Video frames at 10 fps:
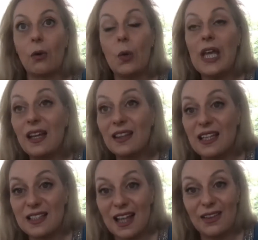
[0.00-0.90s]
we
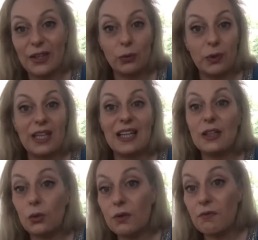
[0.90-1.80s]
understand that we
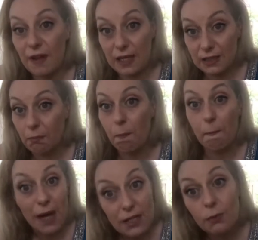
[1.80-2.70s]
need to invest
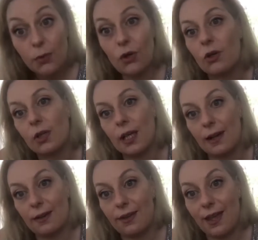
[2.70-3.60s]
much more on
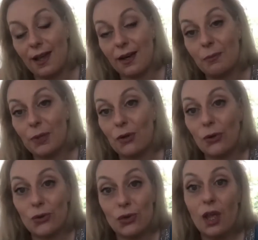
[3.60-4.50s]
healthcare
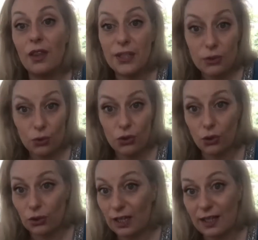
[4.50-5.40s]
because this was
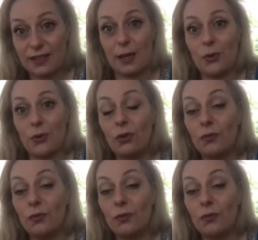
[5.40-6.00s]
not an exception.